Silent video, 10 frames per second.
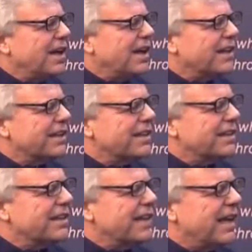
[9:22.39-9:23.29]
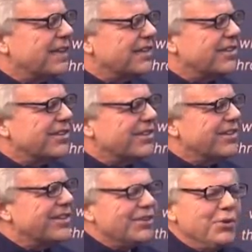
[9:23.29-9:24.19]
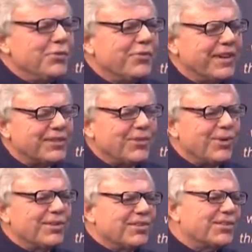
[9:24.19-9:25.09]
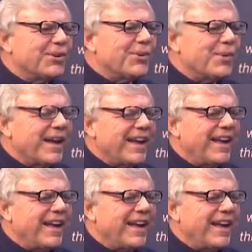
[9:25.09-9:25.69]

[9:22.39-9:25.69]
uh, that you felt also